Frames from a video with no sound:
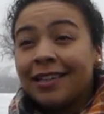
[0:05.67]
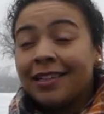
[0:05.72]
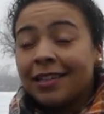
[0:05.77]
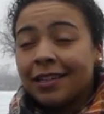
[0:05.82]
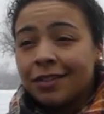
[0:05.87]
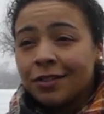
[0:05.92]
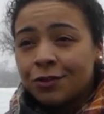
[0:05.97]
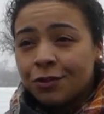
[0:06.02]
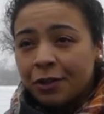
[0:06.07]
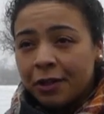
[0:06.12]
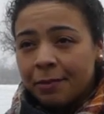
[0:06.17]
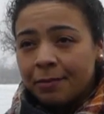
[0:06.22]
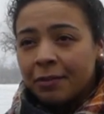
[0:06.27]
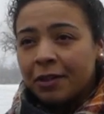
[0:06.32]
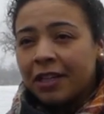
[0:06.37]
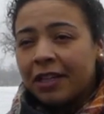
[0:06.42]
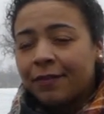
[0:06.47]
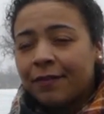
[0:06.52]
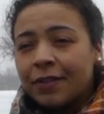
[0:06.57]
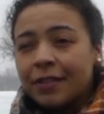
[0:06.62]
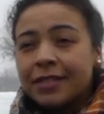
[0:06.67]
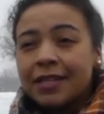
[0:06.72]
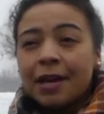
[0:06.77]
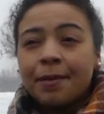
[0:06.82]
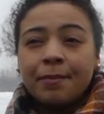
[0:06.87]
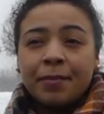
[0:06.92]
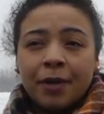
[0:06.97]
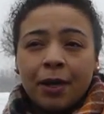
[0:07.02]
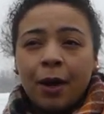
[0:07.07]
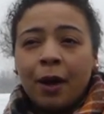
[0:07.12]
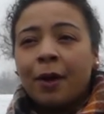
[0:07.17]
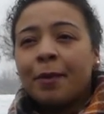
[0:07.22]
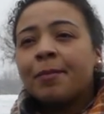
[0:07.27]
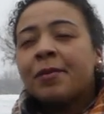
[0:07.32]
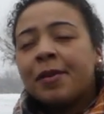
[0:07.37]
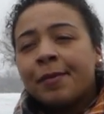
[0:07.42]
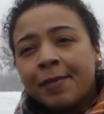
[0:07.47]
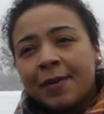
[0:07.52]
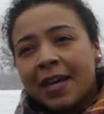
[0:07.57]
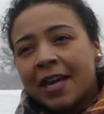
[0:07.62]
Idea Stream, Cleveland's NPR
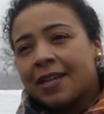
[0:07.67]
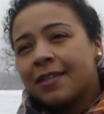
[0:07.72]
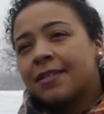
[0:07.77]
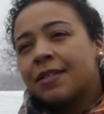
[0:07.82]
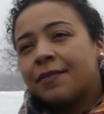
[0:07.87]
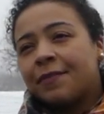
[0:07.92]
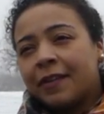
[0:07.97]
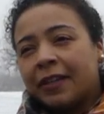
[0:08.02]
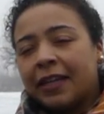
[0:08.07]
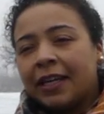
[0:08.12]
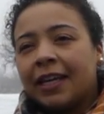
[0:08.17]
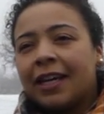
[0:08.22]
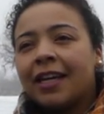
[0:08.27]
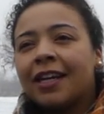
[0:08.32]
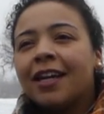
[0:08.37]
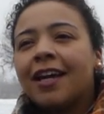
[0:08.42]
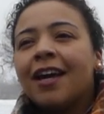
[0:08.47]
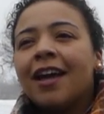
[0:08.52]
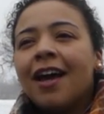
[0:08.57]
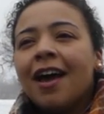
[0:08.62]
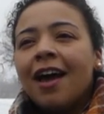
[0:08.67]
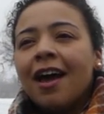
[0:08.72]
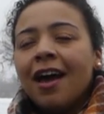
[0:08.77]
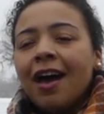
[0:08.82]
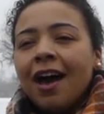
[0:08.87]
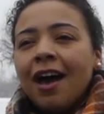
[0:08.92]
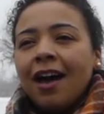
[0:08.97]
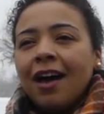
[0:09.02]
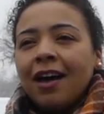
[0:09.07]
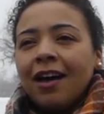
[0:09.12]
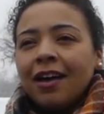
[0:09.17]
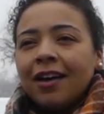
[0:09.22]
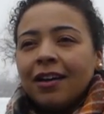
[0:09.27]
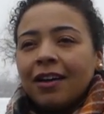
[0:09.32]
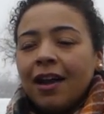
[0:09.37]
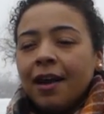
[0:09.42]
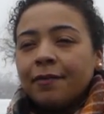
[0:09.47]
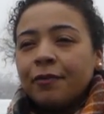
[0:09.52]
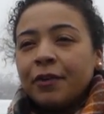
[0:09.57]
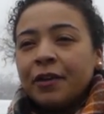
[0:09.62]
PBS affiliate, uh,
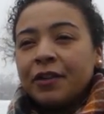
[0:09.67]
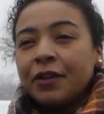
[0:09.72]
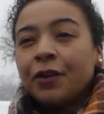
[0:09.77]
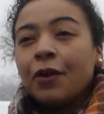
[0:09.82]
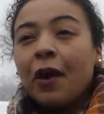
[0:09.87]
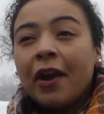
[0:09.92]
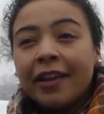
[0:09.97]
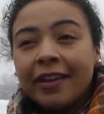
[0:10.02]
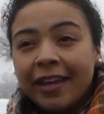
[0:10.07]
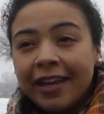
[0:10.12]
covering the Great